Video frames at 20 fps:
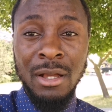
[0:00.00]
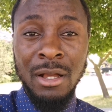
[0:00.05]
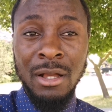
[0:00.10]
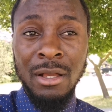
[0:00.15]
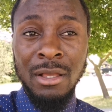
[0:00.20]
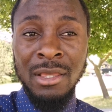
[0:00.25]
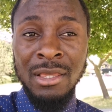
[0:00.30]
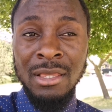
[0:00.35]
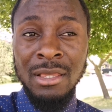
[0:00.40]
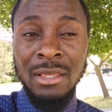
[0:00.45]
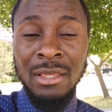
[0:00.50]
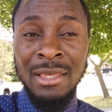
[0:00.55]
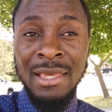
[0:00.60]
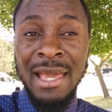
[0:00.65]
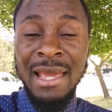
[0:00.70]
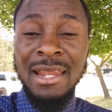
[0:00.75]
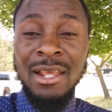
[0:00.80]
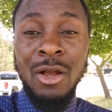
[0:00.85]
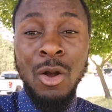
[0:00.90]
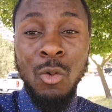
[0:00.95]
uh,
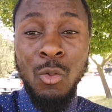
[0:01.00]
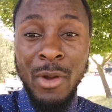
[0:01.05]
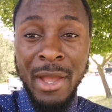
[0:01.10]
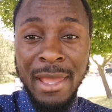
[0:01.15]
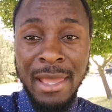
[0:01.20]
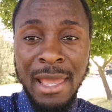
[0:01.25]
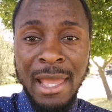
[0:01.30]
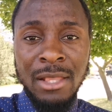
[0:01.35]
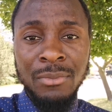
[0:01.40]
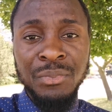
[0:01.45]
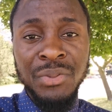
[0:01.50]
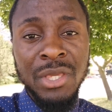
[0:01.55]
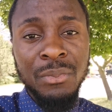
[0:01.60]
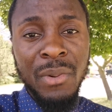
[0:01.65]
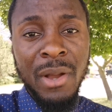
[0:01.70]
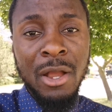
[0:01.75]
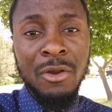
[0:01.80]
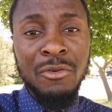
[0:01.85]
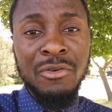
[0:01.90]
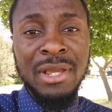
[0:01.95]
getting away and
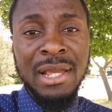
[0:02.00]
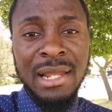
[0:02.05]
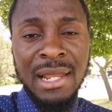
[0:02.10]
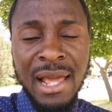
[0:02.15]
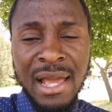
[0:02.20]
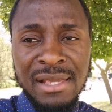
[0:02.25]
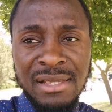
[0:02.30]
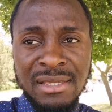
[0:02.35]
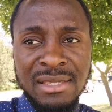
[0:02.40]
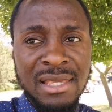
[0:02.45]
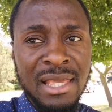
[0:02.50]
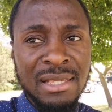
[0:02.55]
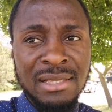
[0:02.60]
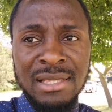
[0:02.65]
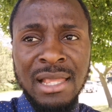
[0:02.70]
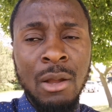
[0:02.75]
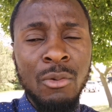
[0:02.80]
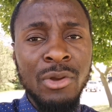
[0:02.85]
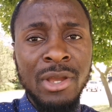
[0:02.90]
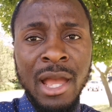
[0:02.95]
people are realizing
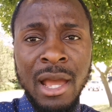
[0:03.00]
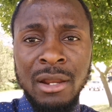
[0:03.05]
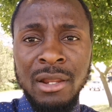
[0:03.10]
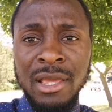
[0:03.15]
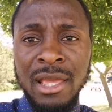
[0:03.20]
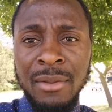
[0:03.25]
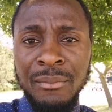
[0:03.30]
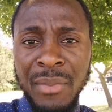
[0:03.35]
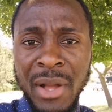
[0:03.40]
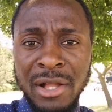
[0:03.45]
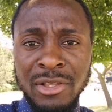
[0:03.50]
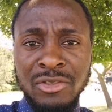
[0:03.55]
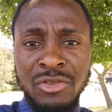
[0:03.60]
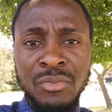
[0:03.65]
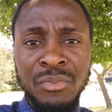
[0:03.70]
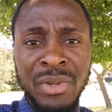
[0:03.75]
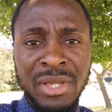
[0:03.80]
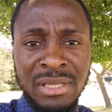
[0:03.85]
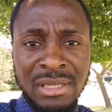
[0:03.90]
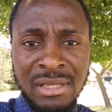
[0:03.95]
yes that we got to get back
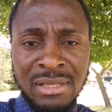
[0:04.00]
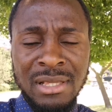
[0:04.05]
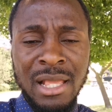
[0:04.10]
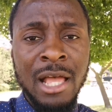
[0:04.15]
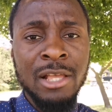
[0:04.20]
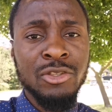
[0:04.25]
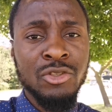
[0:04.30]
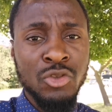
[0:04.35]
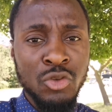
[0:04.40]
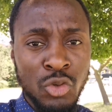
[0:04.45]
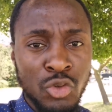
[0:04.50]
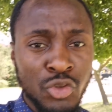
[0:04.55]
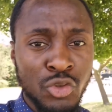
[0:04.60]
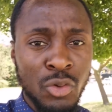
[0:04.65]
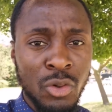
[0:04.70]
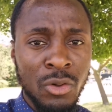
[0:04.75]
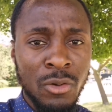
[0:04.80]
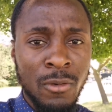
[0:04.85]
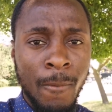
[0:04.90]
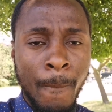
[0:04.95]
to business as
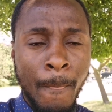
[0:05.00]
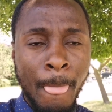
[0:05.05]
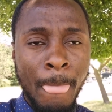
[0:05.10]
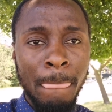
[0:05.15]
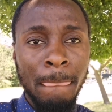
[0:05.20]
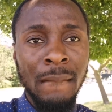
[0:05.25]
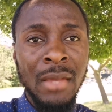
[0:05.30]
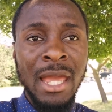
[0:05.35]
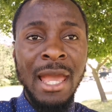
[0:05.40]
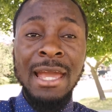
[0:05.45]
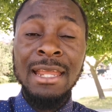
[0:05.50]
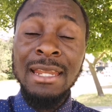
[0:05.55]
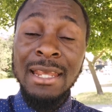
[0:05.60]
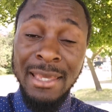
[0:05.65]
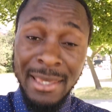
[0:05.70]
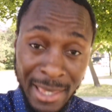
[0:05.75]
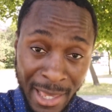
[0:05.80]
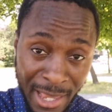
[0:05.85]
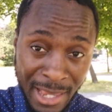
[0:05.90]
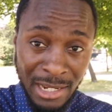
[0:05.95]
usual and
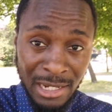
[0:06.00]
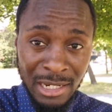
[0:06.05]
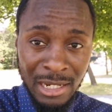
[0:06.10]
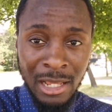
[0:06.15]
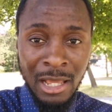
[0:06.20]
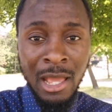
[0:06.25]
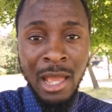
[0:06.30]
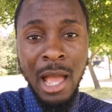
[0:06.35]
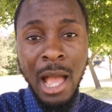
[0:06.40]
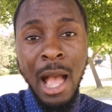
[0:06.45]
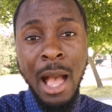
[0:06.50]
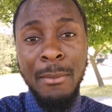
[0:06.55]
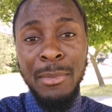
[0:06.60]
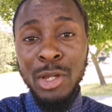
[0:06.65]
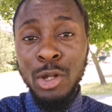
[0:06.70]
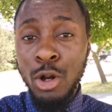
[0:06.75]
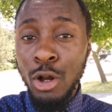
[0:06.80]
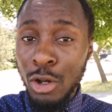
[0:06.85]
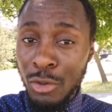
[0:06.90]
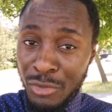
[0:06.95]
again, I'm
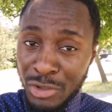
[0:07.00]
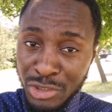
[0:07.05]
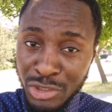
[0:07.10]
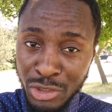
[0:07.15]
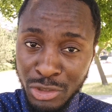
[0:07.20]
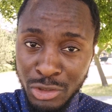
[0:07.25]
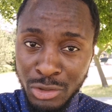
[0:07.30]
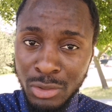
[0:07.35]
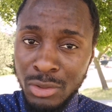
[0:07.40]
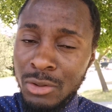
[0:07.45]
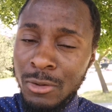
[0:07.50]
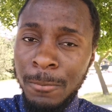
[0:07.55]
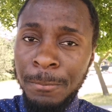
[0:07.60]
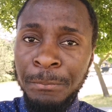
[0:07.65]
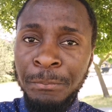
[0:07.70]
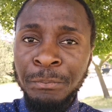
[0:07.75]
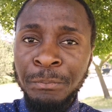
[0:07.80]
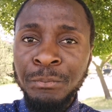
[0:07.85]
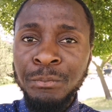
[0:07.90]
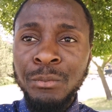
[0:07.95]
encouraging you,
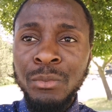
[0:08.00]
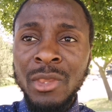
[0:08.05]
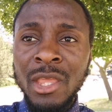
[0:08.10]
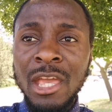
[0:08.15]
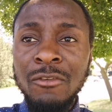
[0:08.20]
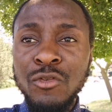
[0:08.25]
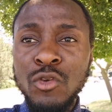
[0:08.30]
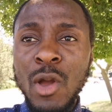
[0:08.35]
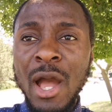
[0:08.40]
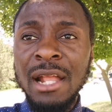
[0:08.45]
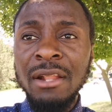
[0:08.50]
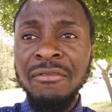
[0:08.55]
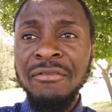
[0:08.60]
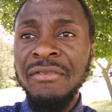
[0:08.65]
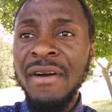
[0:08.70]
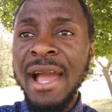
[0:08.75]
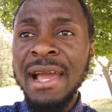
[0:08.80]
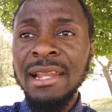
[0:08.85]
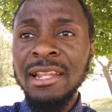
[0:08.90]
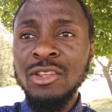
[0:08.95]
if you had
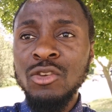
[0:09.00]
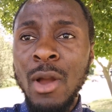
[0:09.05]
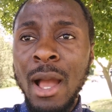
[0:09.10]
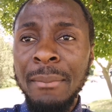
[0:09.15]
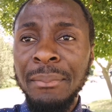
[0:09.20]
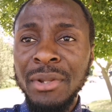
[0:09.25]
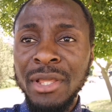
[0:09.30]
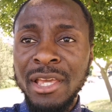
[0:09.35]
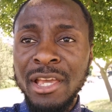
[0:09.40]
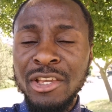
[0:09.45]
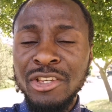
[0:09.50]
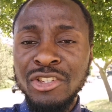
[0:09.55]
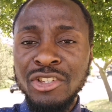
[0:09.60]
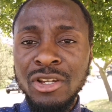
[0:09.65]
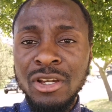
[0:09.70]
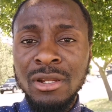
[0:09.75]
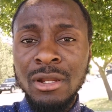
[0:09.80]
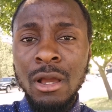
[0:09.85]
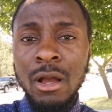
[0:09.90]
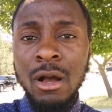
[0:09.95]
filed in your
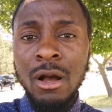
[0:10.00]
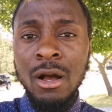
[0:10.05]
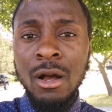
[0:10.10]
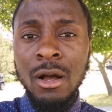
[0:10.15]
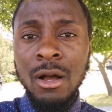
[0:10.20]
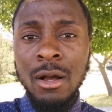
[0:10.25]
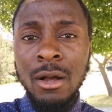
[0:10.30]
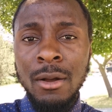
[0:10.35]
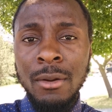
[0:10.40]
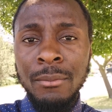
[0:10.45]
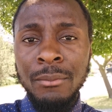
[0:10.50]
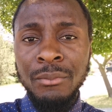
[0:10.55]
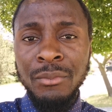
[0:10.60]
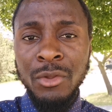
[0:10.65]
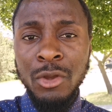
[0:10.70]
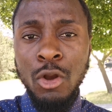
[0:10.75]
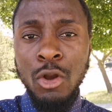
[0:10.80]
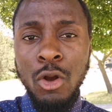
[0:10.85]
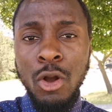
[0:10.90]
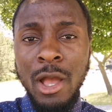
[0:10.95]
application
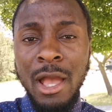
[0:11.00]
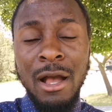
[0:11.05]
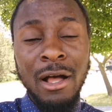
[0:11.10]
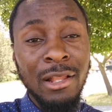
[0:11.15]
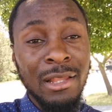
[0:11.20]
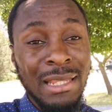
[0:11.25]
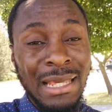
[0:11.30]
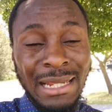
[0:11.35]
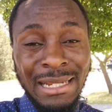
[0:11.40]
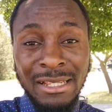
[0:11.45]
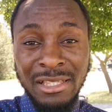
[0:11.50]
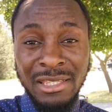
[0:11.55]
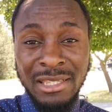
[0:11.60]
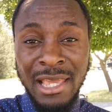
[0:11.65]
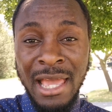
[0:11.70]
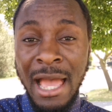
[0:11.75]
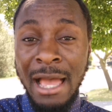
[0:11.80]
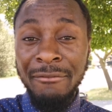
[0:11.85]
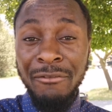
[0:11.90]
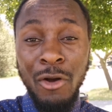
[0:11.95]
um, earlier this
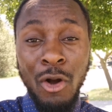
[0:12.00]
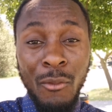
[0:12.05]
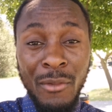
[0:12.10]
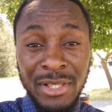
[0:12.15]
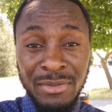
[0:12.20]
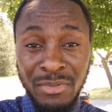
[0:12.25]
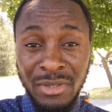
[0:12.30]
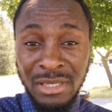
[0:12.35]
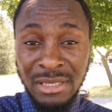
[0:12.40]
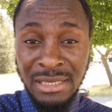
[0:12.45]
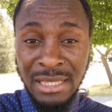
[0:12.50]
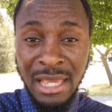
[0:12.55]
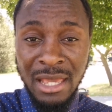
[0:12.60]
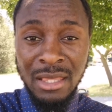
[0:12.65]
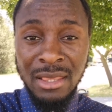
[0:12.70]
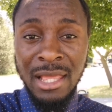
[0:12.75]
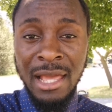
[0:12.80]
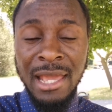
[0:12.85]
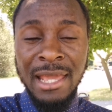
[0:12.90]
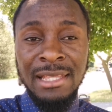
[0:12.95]
year, I've always been
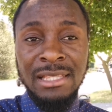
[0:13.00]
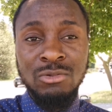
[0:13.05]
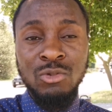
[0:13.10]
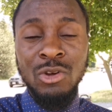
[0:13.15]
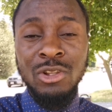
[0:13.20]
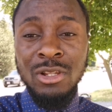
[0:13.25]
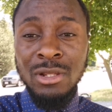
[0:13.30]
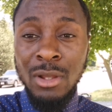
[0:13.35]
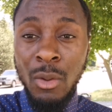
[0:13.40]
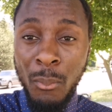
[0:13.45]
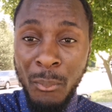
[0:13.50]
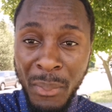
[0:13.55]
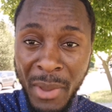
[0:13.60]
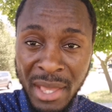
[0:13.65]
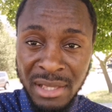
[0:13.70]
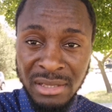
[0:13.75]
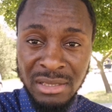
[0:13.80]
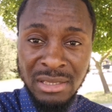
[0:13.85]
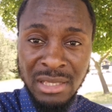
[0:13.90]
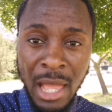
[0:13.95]
saying that it's one of the
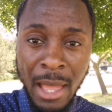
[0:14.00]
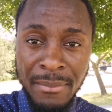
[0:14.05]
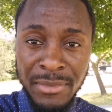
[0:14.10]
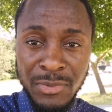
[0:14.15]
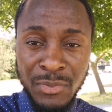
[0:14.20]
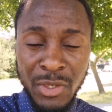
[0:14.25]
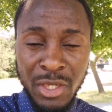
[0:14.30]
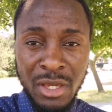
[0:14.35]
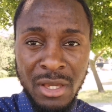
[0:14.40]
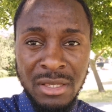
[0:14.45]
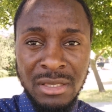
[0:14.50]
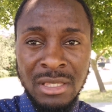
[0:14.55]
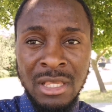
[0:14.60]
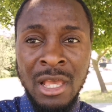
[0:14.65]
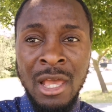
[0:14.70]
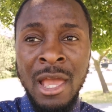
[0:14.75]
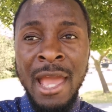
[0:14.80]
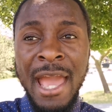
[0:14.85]
best times because